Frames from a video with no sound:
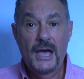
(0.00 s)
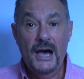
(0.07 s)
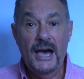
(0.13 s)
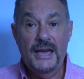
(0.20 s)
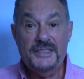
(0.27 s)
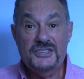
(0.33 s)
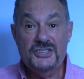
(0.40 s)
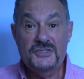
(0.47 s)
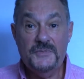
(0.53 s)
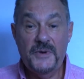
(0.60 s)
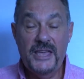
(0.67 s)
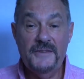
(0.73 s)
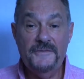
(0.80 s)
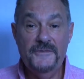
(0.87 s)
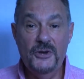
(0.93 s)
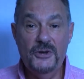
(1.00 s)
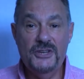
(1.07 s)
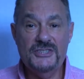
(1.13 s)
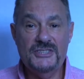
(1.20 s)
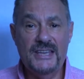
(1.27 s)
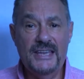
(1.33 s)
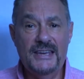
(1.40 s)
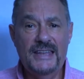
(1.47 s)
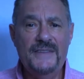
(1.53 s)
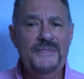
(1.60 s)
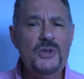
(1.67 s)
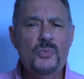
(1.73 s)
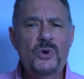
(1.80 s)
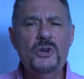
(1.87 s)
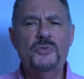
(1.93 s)
Hi, this is Frank Furness, and
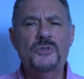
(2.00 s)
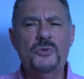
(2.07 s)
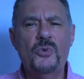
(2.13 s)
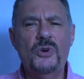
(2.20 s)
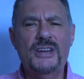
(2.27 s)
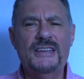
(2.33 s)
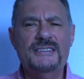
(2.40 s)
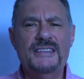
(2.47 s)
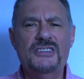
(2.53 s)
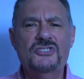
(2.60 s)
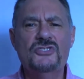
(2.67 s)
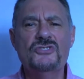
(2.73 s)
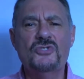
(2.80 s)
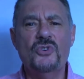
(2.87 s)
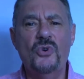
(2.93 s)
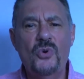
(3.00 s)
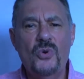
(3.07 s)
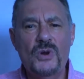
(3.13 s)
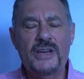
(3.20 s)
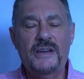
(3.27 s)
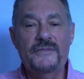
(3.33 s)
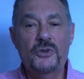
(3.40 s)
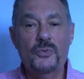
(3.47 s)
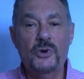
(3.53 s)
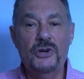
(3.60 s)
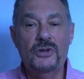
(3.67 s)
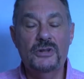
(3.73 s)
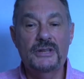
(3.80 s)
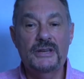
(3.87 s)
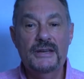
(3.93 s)
having worked with organizations all over the
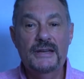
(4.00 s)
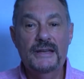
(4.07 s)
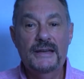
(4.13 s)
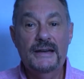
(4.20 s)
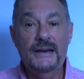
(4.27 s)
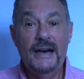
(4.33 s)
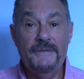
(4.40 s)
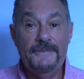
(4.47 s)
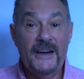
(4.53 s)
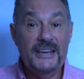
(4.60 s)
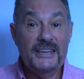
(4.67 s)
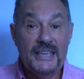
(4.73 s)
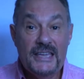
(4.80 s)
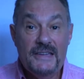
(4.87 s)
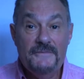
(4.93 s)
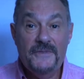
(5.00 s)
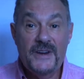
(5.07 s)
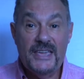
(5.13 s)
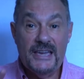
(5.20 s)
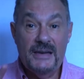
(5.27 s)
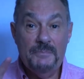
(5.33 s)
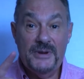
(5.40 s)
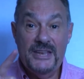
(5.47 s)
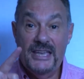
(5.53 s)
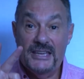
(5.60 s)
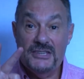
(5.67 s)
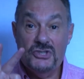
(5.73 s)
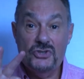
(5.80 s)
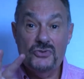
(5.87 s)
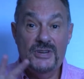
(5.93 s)
world, I find every company
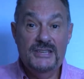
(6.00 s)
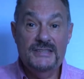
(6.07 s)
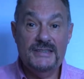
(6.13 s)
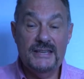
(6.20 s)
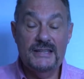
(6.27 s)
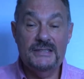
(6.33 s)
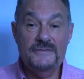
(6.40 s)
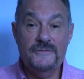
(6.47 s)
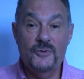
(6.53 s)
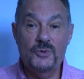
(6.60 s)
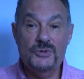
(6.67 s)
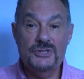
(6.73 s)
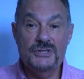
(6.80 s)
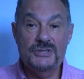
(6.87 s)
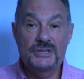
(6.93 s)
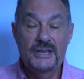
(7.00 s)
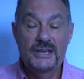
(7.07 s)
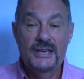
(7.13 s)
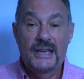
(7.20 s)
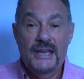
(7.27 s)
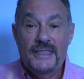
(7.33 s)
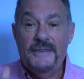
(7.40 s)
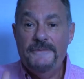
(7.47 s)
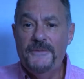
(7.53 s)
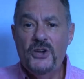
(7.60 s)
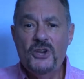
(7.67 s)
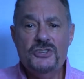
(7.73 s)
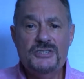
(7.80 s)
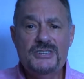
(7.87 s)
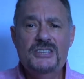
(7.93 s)
has three sales forces. The
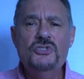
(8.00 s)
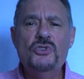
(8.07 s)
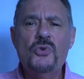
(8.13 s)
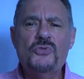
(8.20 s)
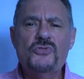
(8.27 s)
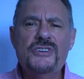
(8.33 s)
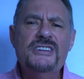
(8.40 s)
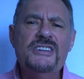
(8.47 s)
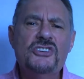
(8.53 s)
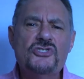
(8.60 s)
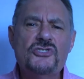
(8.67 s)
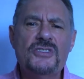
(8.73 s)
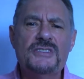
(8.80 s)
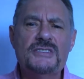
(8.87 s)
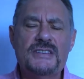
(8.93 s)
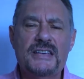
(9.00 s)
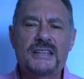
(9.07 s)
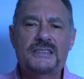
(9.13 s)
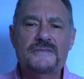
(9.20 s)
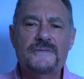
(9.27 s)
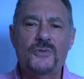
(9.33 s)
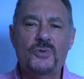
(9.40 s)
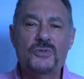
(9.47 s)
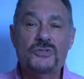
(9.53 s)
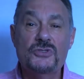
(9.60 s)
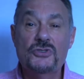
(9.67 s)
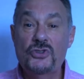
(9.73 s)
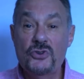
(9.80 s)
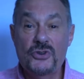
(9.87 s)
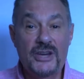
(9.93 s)
first is your traditional sales
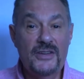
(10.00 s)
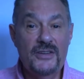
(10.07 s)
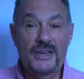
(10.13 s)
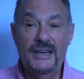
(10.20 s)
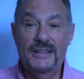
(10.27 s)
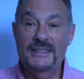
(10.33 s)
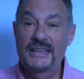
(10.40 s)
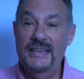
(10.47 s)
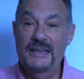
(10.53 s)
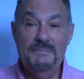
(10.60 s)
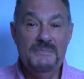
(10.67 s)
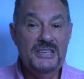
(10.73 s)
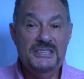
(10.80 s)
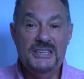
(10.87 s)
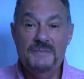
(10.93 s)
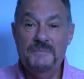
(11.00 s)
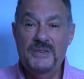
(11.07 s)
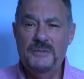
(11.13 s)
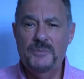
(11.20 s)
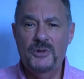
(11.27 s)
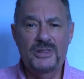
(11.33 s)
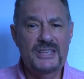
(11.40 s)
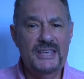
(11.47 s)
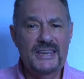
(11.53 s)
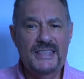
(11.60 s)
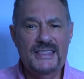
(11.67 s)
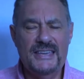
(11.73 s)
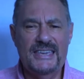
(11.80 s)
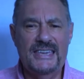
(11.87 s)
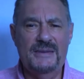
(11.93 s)
force, you going out there, meeting people,
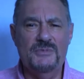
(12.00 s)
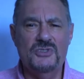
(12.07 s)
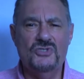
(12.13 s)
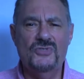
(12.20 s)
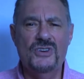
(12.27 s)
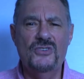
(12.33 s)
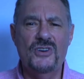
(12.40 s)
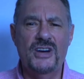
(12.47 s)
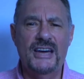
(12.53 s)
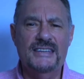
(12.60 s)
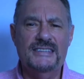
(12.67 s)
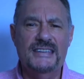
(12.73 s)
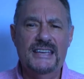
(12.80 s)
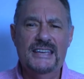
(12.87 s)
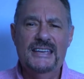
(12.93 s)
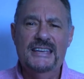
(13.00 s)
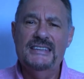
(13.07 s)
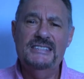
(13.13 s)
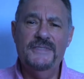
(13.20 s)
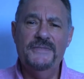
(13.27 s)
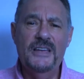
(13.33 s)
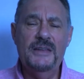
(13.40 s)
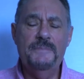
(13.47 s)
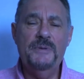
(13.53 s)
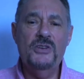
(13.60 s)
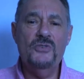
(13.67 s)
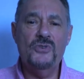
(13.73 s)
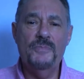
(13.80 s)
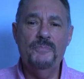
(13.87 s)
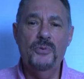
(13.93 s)
getting the chemistry right,
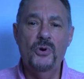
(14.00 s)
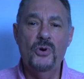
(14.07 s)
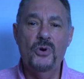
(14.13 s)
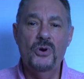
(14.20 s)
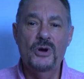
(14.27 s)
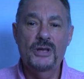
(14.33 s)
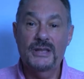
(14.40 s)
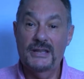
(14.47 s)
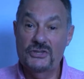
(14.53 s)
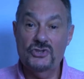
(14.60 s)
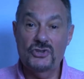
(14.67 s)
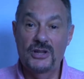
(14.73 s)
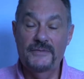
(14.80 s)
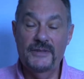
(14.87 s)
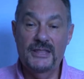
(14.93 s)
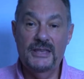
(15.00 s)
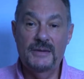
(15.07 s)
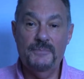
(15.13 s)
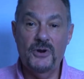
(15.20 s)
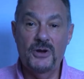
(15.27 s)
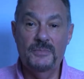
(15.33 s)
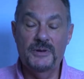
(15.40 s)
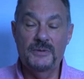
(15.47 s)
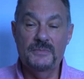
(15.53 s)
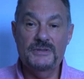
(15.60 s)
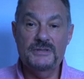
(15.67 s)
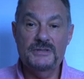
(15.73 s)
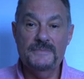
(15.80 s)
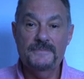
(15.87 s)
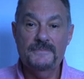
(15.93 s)
developing rapport, and solving their
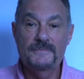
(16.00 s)
problems.